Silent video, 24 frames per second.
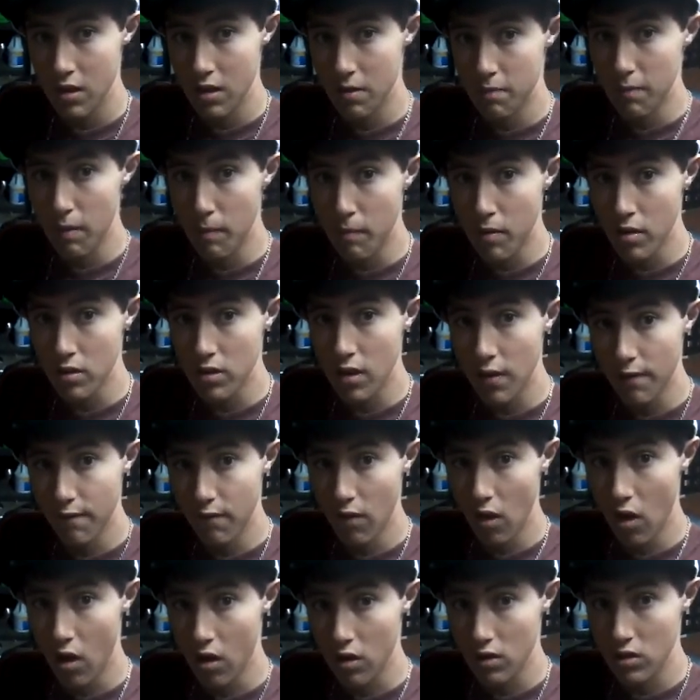it's my birthday
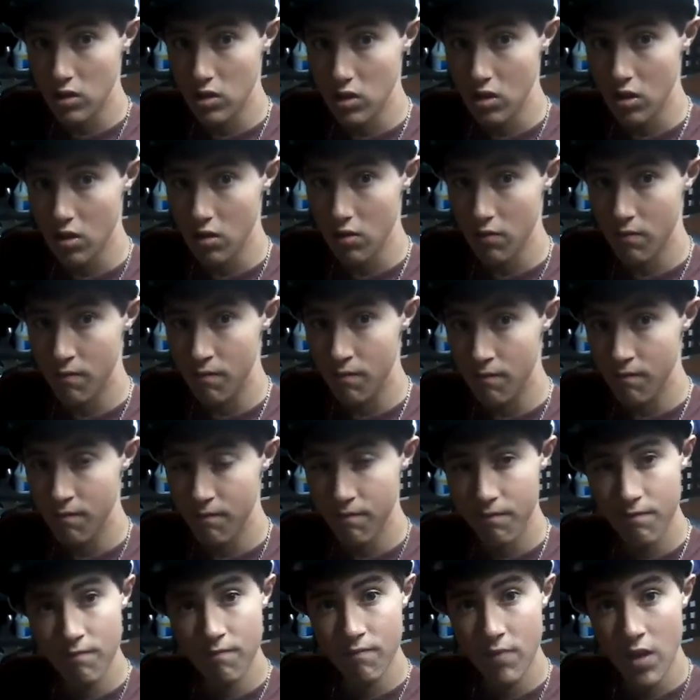vlog, so
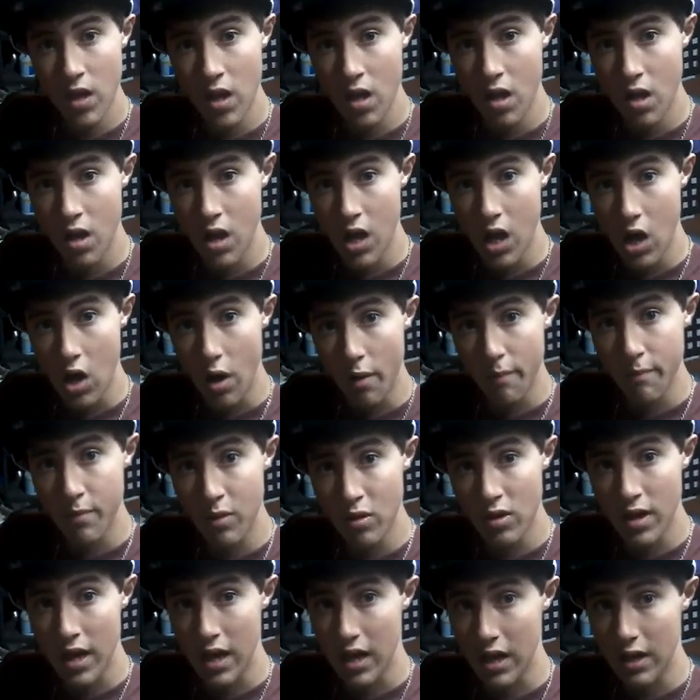I hope
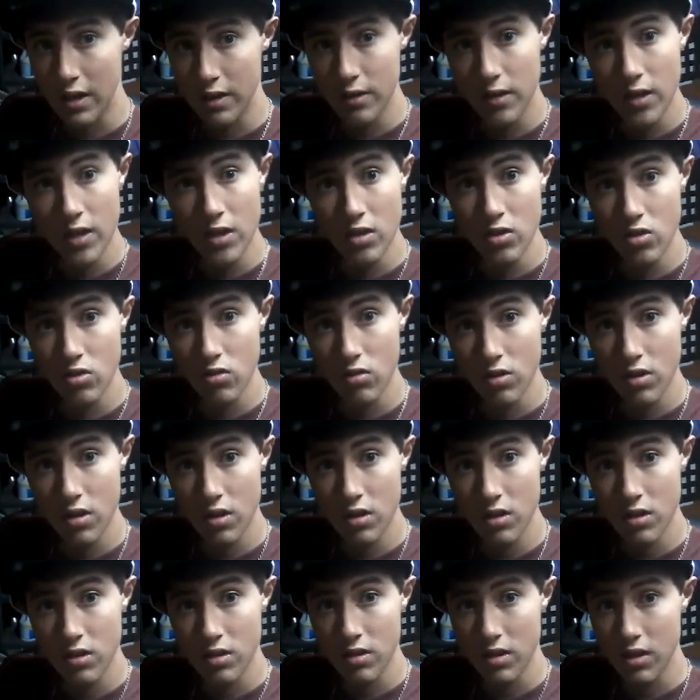you guys enjoy
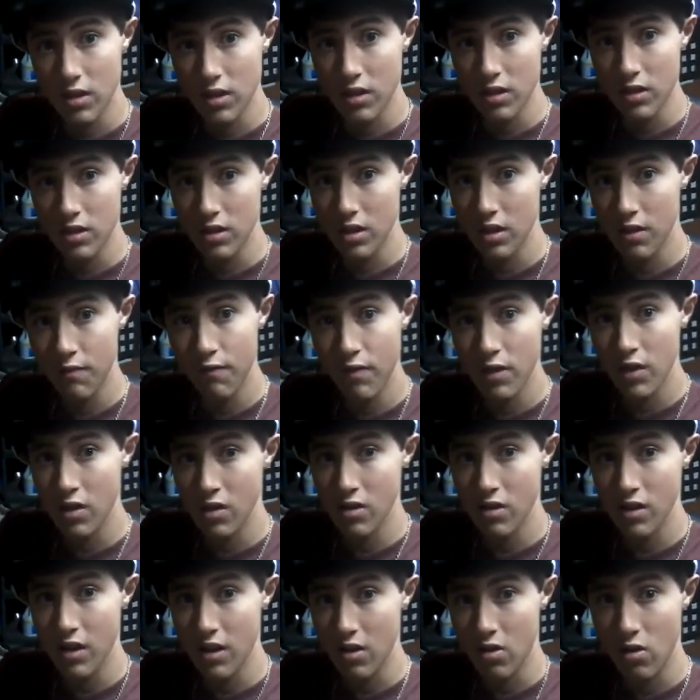this, because this
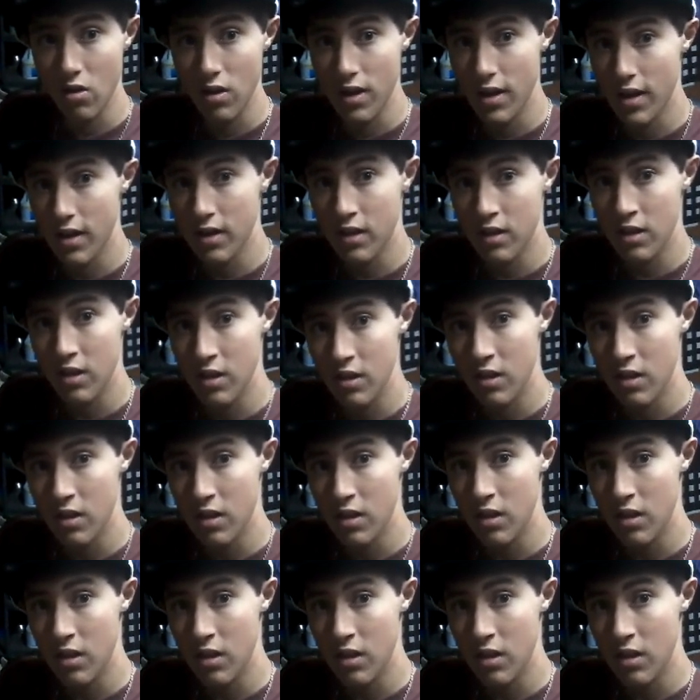video is not gonna end.